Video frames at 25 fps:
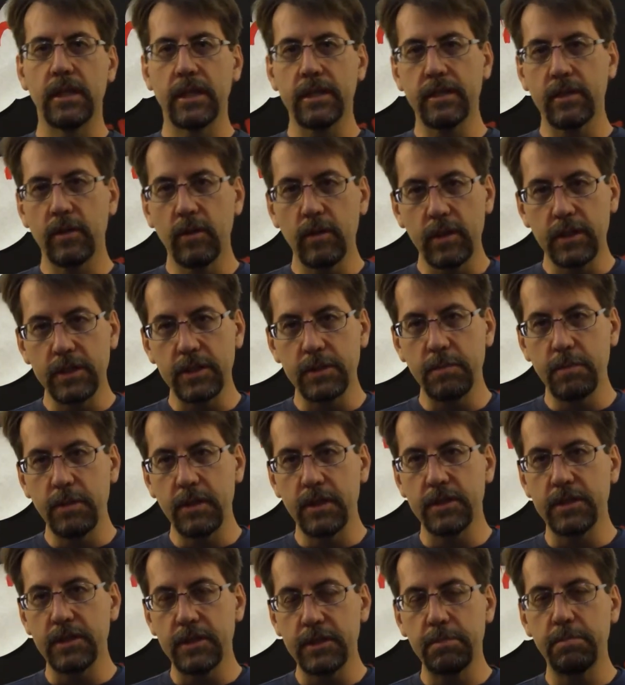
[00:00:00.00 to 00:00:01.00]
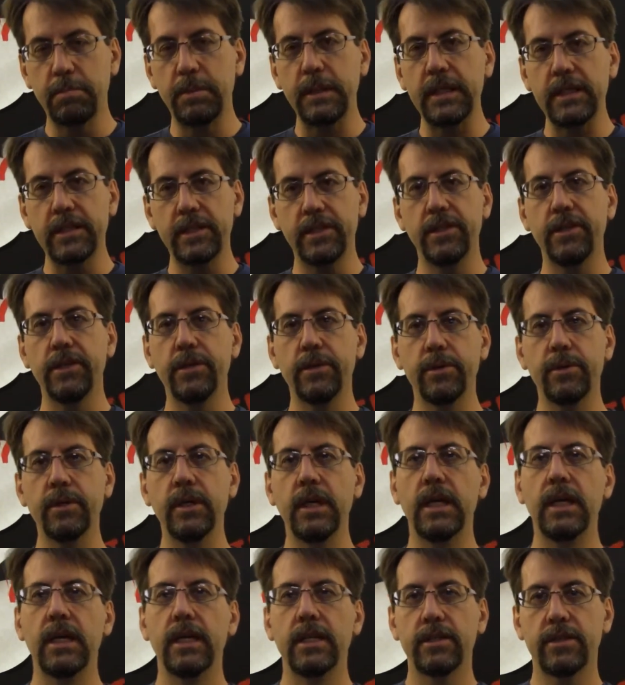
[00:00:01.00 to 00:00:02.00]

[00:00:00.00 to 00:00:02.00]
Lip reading: let the Holy Spirit speak to you